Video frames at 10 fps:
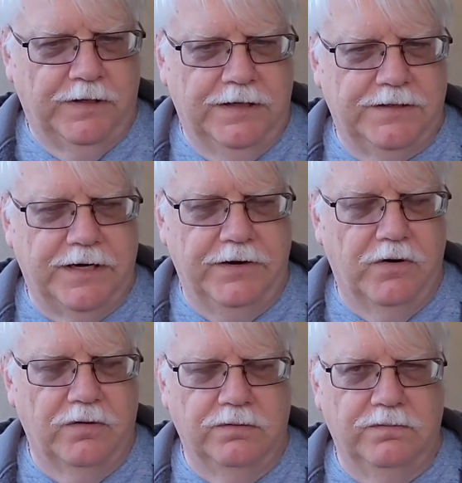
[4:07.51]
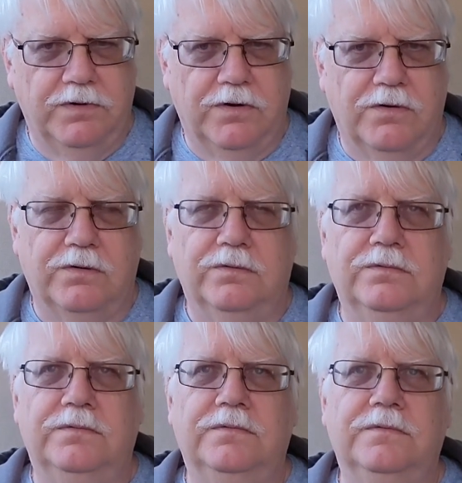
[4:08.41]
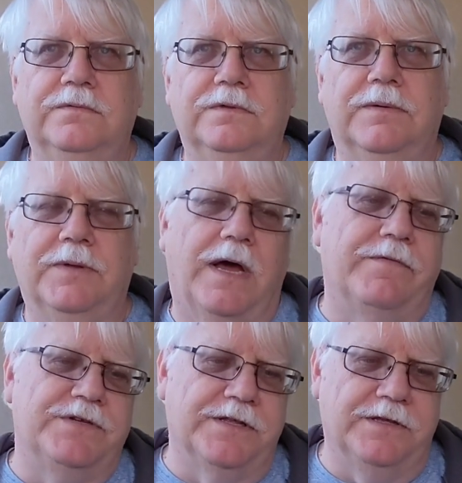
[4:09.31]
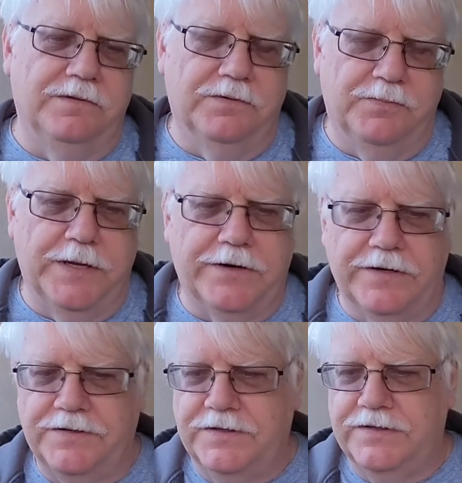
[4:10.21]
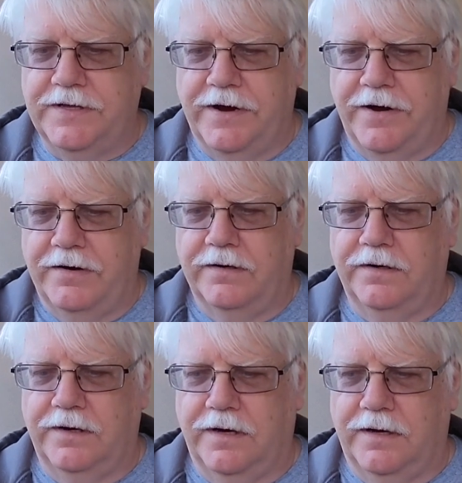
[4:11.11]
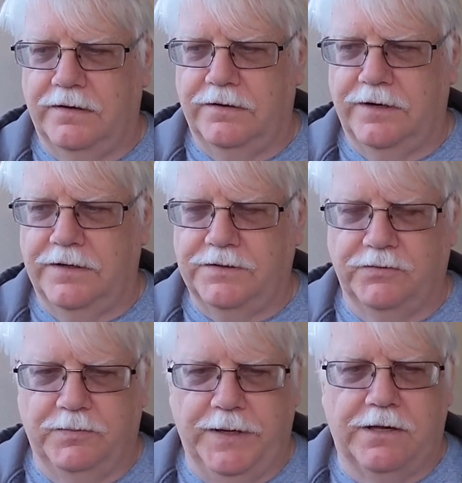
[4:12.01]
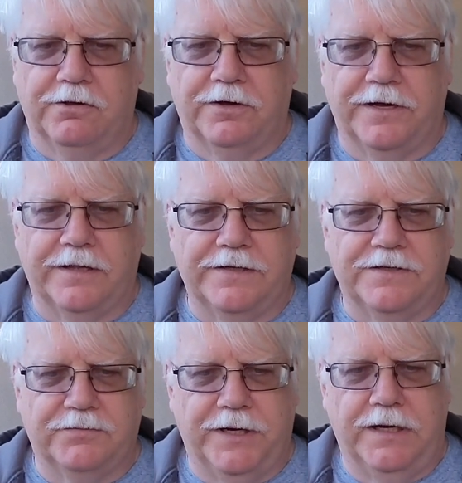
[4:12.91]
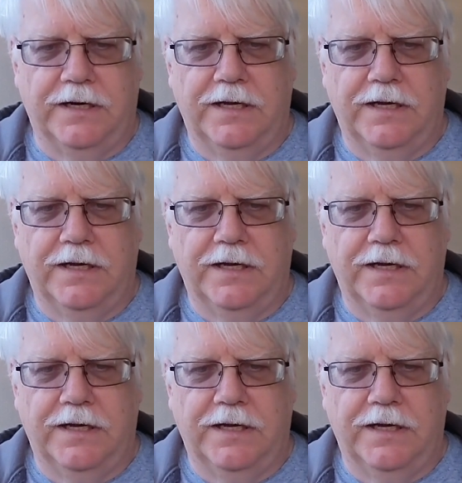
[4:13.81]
I say no. I mean, obviously the bitterness is there, or else it would be cloyingly sweet.